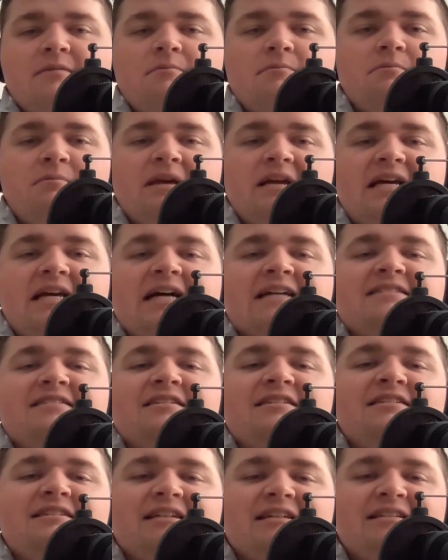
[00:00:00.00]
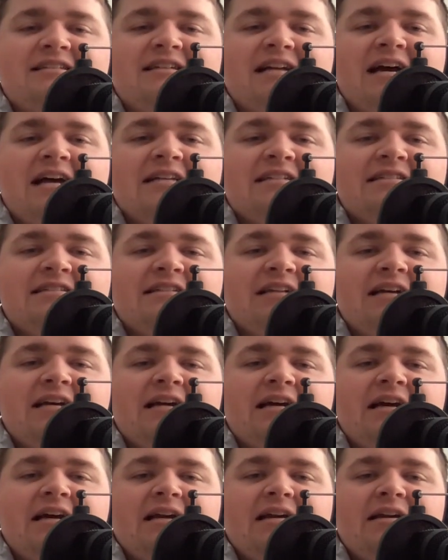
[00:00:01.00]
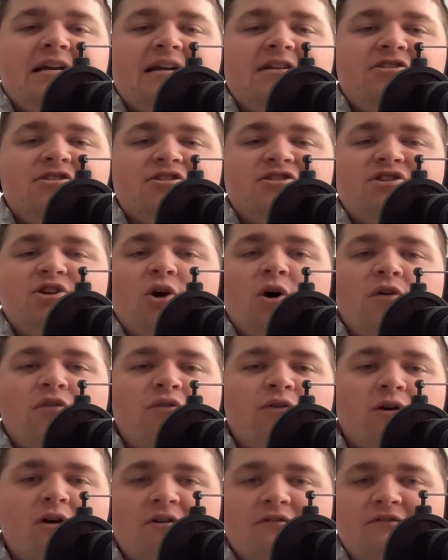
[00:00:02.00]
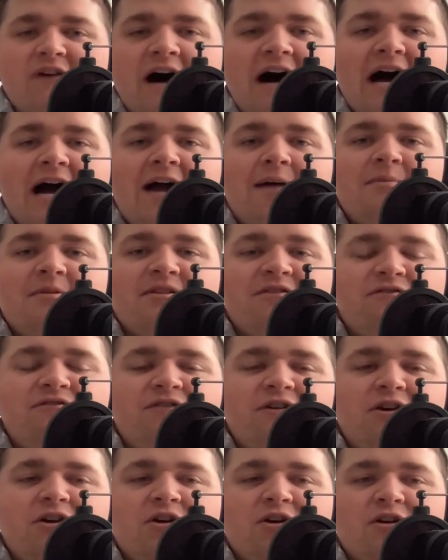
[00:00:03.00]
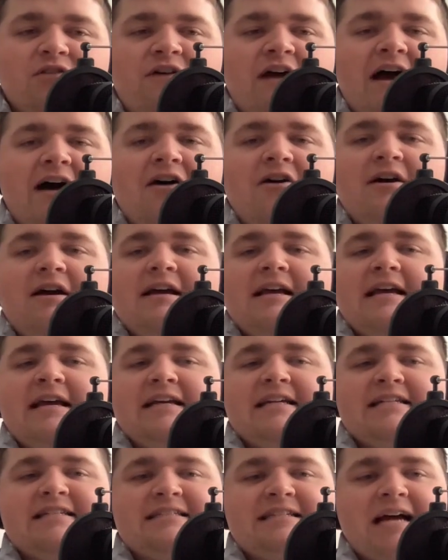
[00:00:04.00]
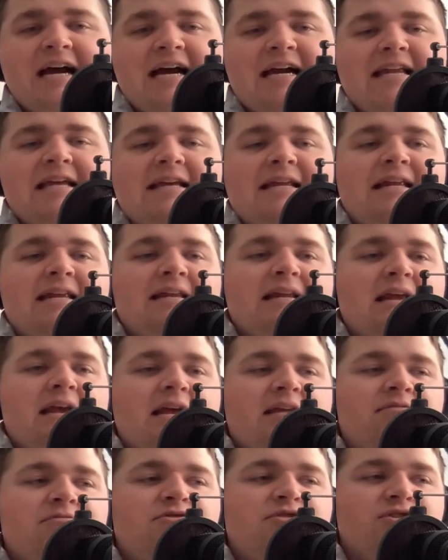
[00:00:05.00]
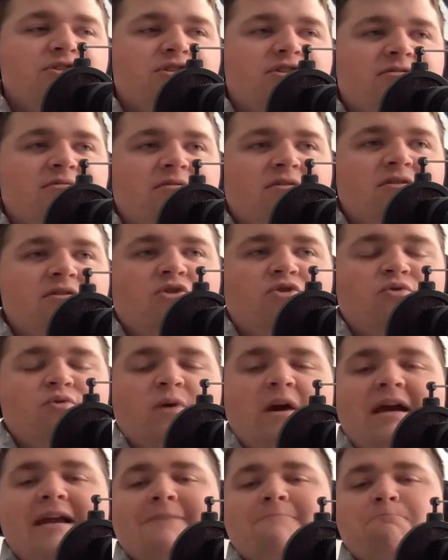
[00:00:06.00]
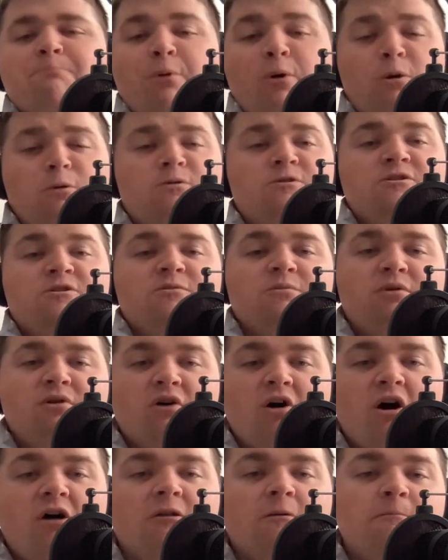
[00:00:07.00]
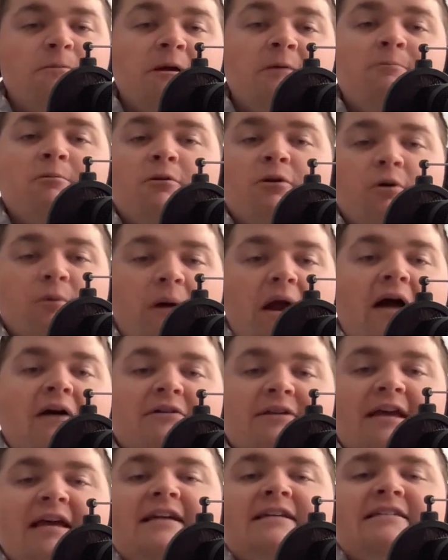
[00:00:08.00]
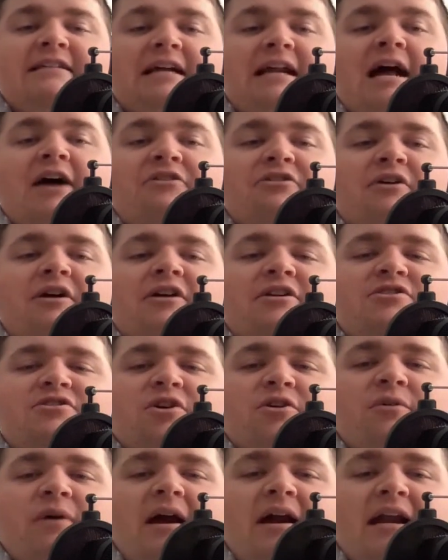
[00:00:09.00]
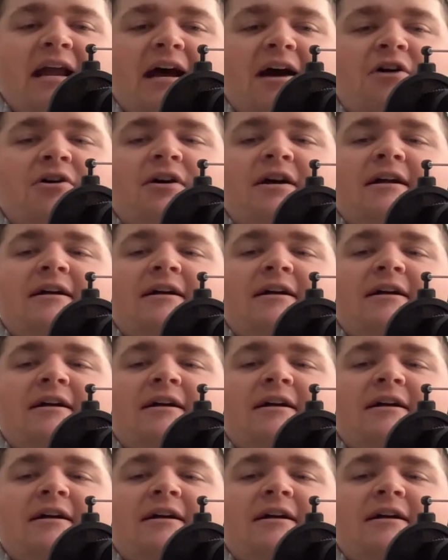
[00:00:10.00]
because of the success and just the overall vibe and the feel of how excited and just great and personable all the people around K-State athletics are right now.